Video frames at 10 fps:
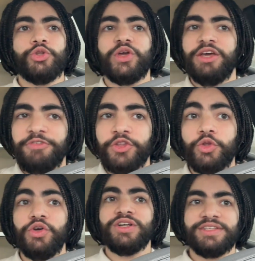to give it to
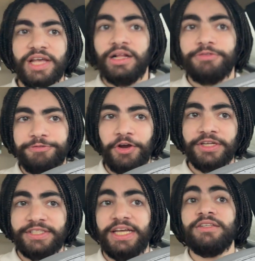yourself
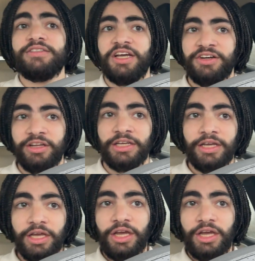first internally